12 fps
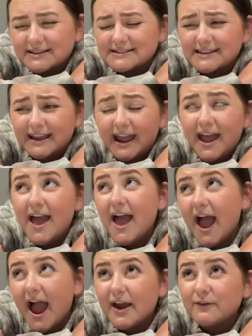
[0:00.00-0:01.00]
is like
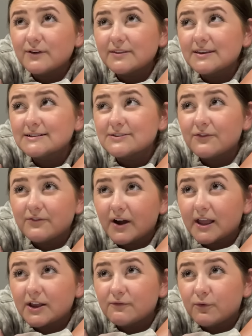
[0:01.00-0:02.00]
everything's a
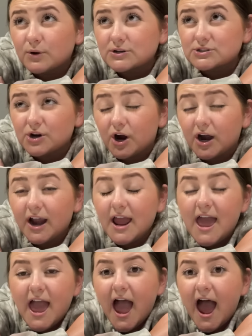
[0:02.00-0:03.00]
fucking 4-star.
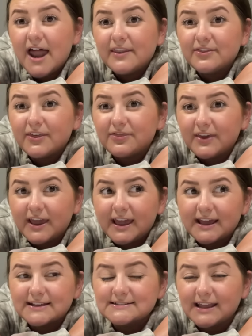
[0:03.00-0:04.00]
And the thing
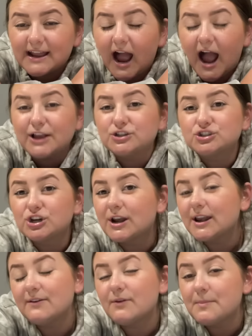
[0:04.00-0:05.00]
is, like, I
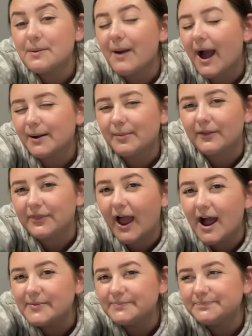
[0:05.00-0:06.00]
shouldn't even be mad about
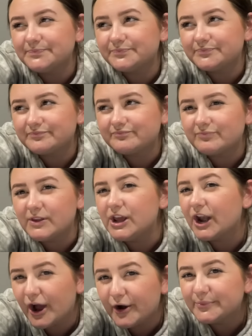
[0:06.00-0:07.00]
that. You
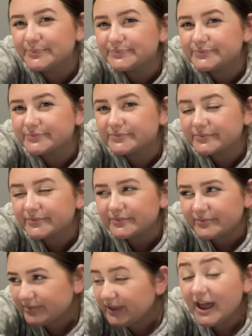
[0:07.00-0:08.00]
know?
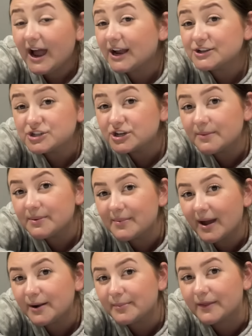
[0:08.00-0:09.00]
I should not be
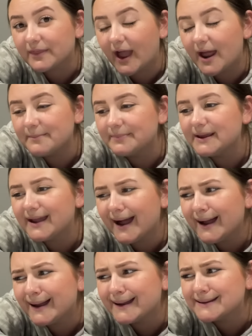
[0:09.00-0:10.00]
mad about that
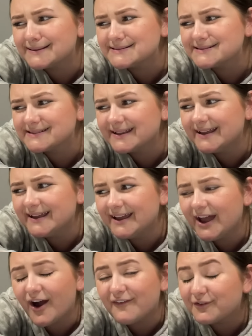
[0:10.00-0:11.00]
because
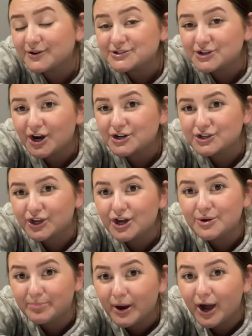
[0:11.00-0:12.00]
a 4-star is a
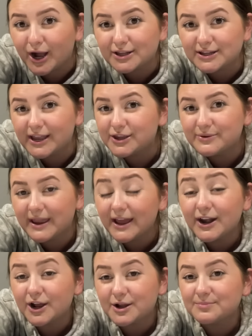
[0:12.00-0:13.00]
good book. Like, you
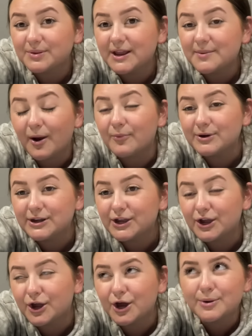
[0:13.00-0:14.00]
cannot complain about reading
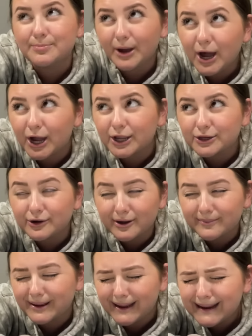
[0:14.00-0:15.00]
a good book. You know what
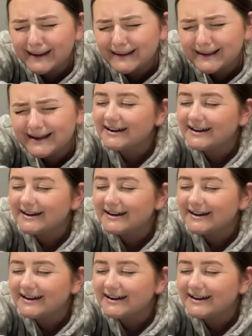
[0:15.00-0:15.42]
I mean?